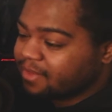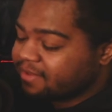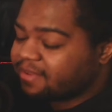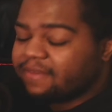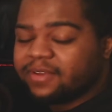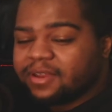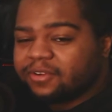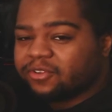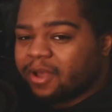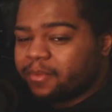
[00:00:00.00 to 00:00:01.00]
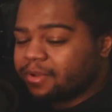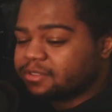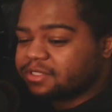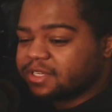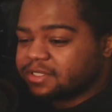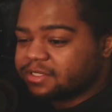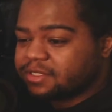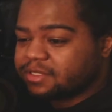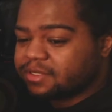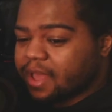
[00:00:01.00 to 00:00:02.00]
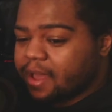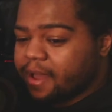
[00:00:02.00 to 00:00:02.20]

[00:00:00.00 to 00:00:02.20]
7 years almost, since